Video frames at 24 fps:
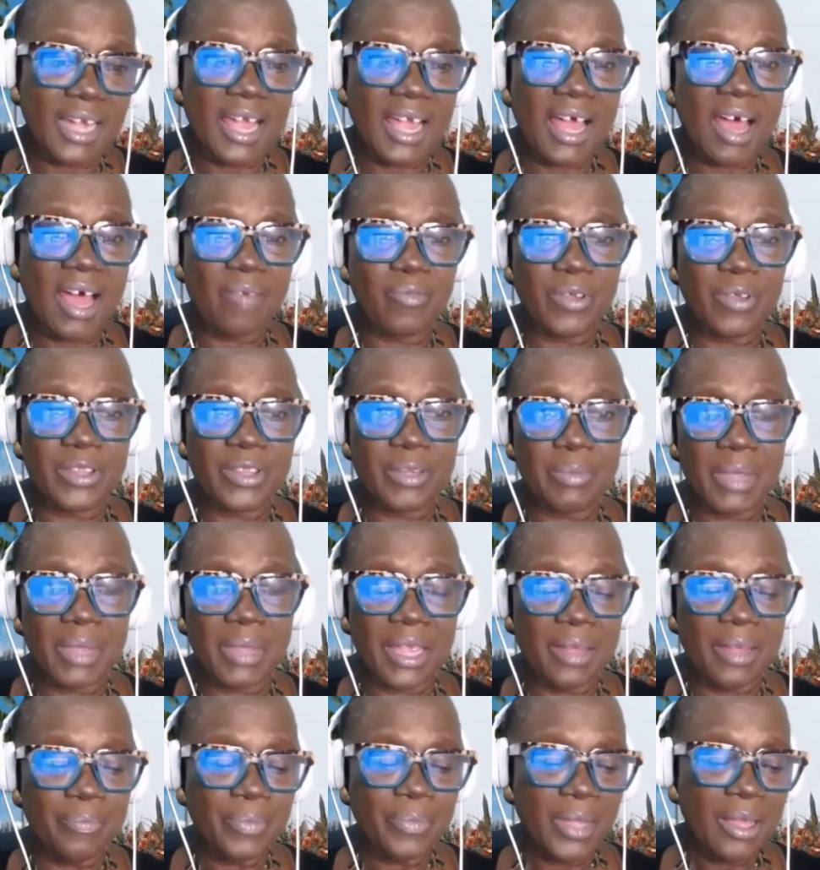I have with
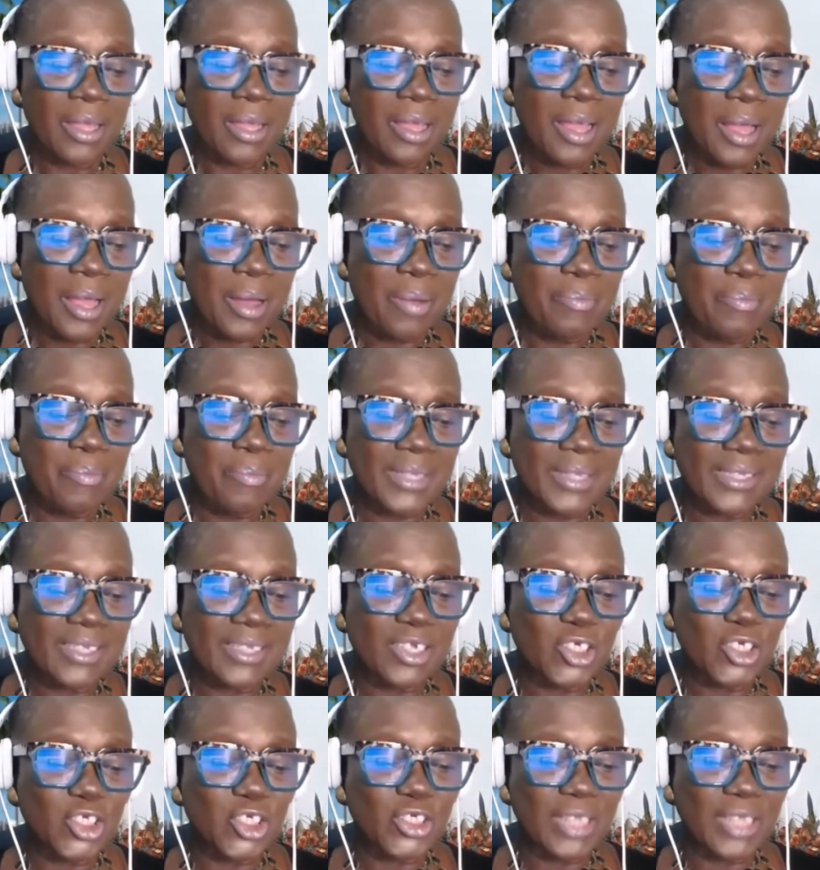me Mr.